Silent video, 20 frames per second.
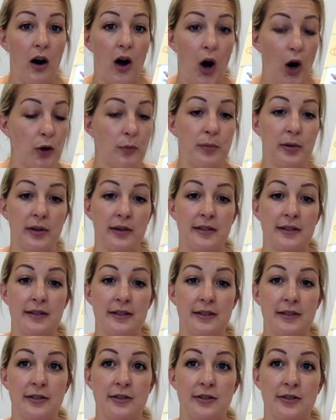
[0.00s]
open
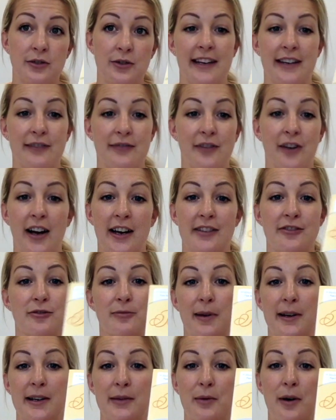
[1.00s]
to advice
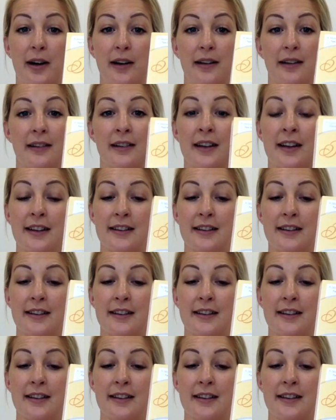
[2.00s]
from anyone.